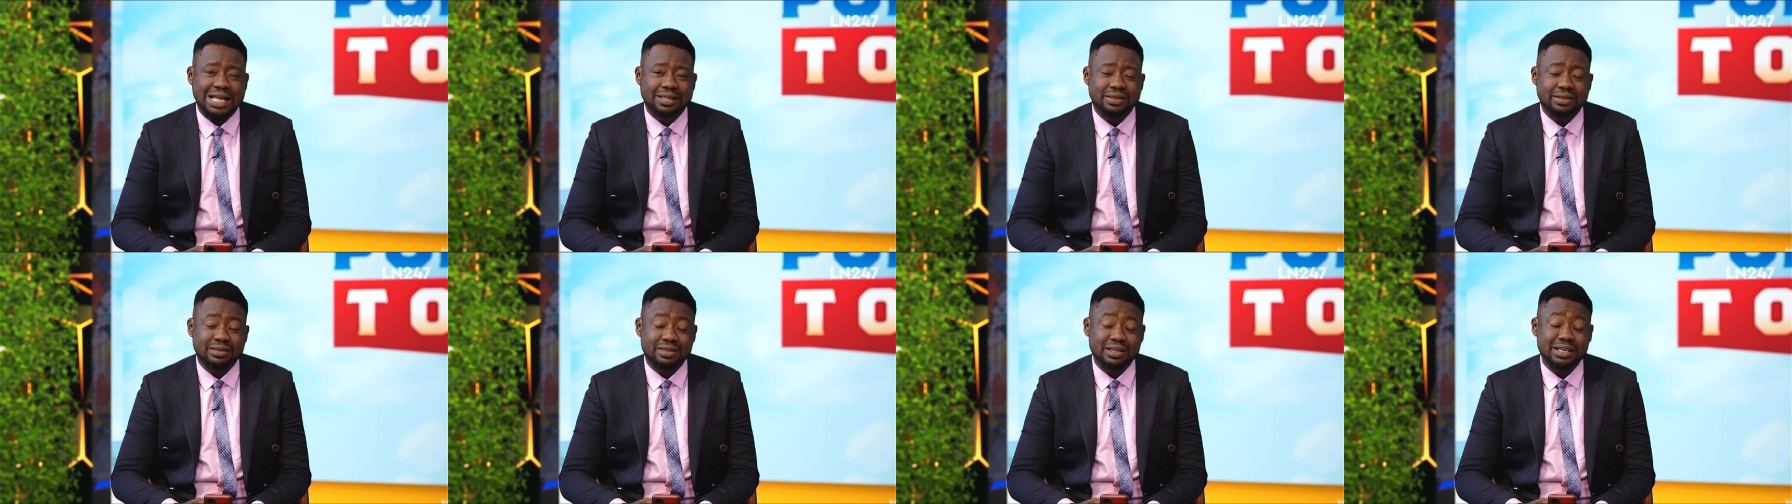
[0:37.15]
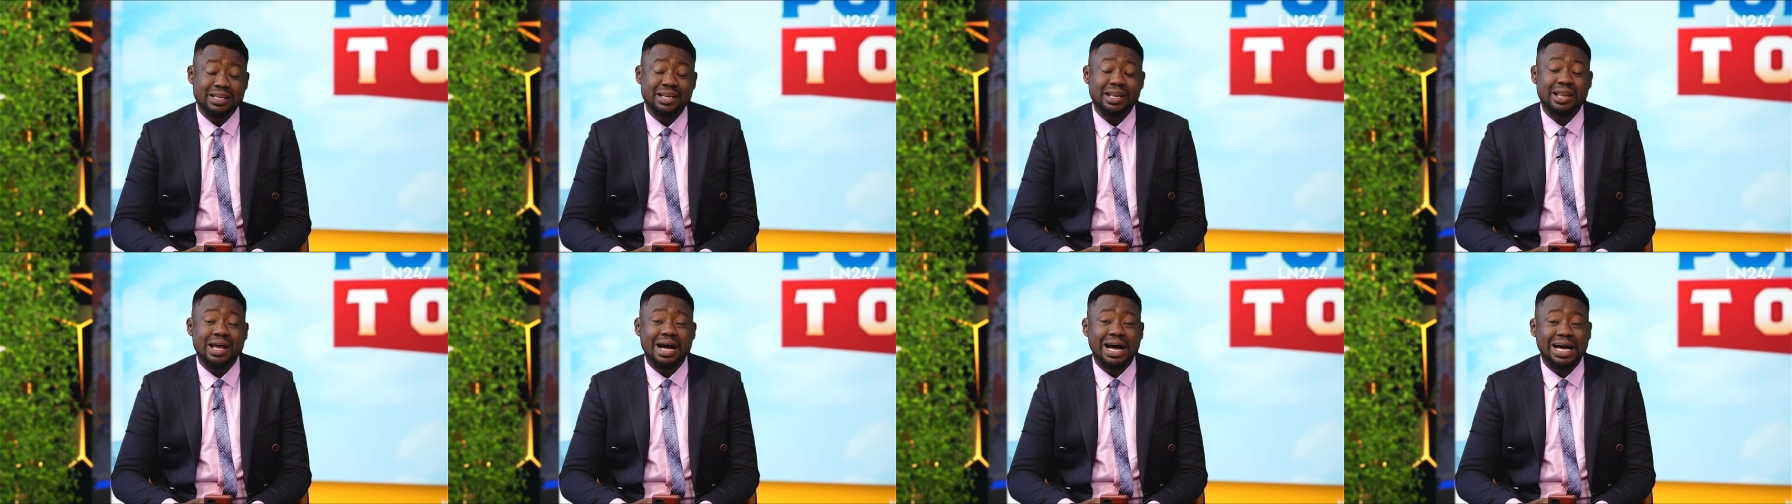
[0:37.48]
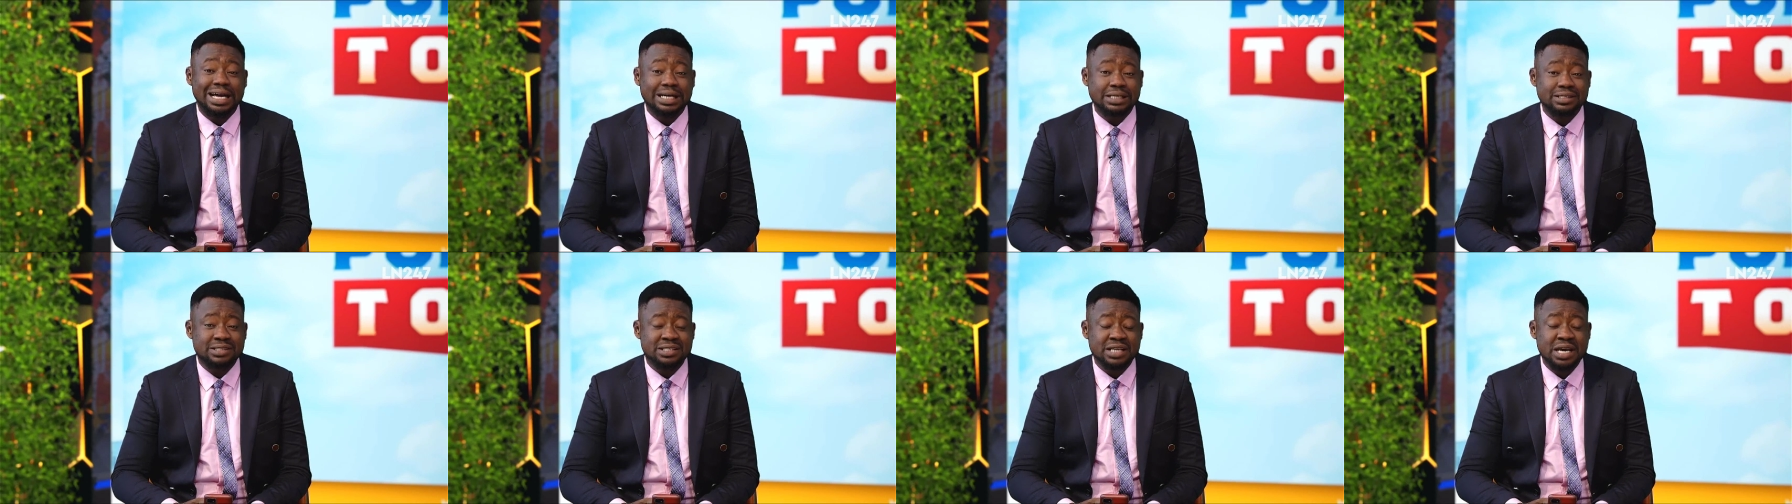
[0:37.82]
at the
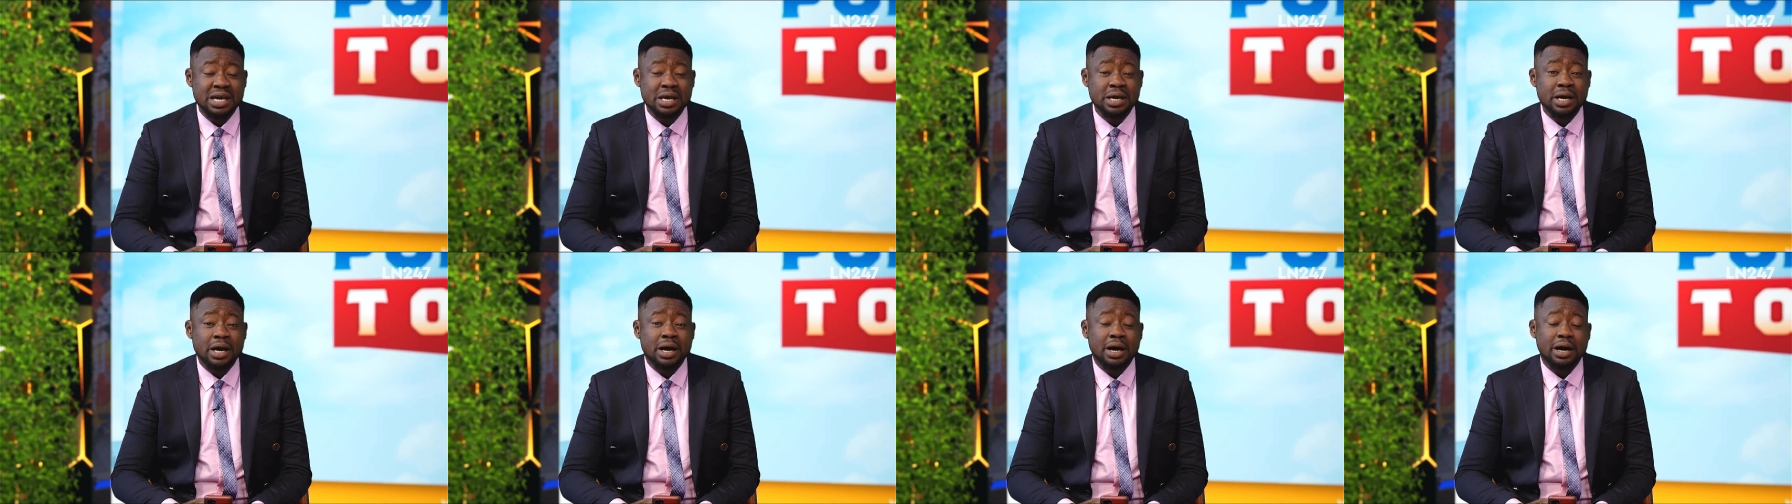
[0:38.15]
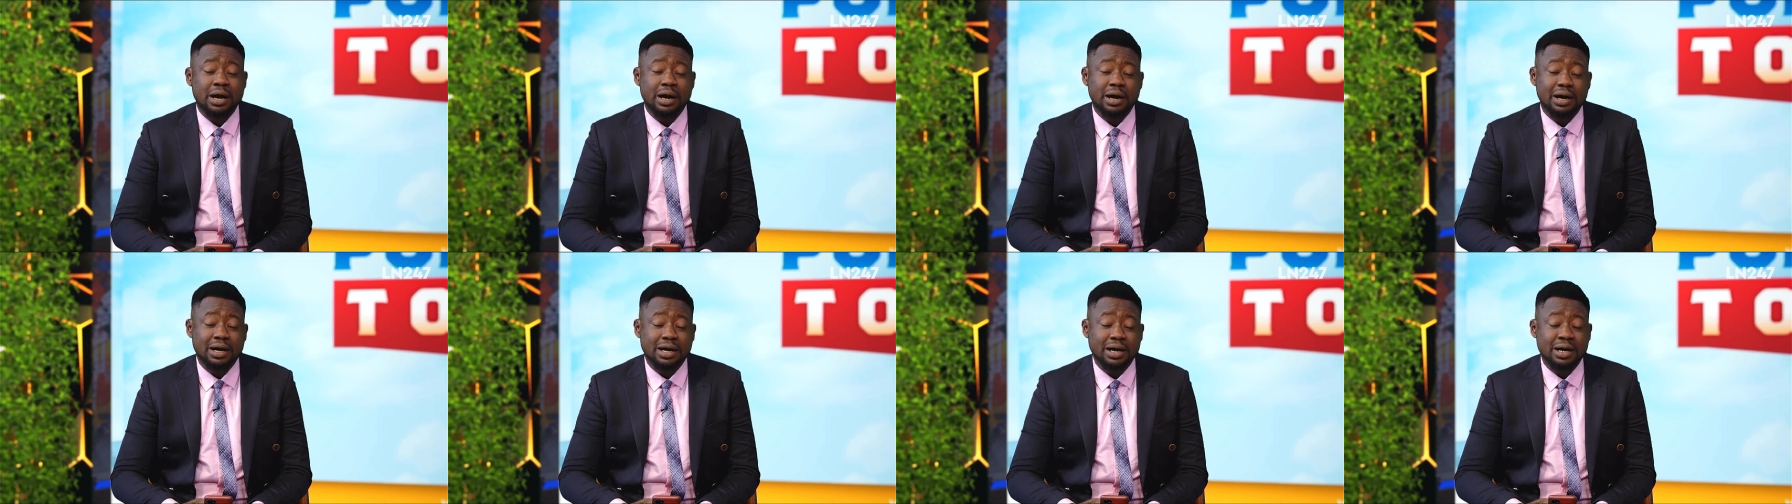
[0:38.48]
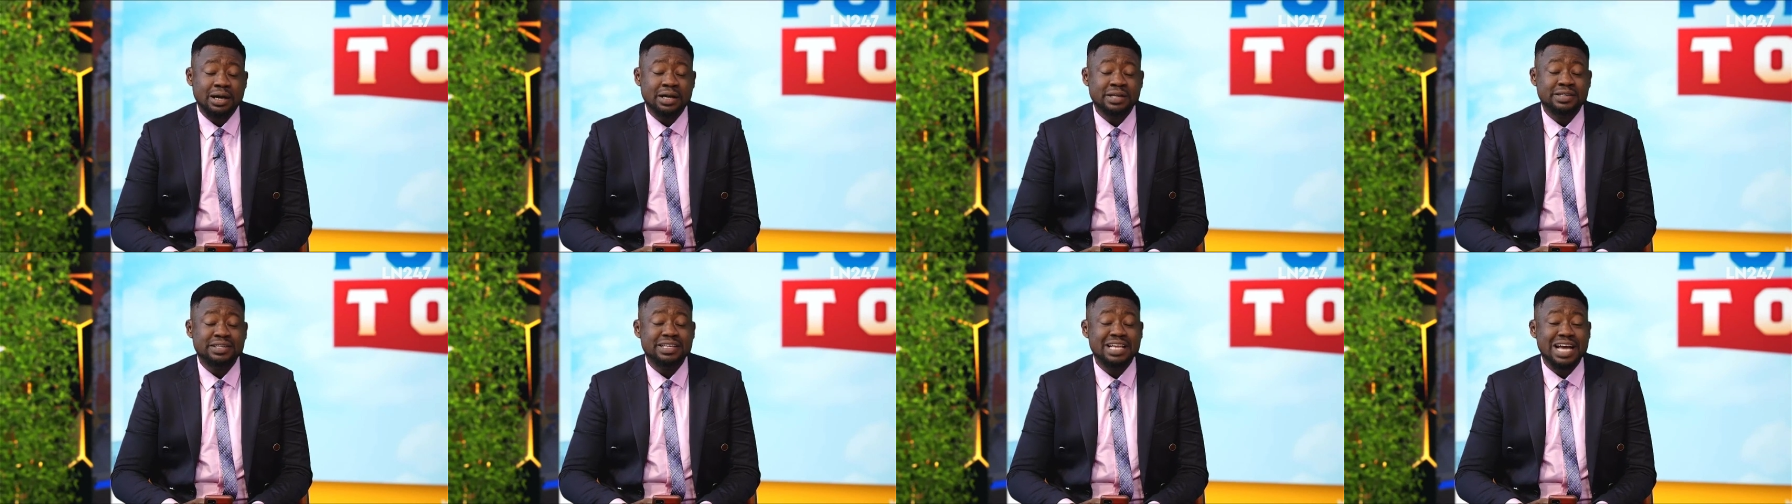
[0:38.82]
ninth uh,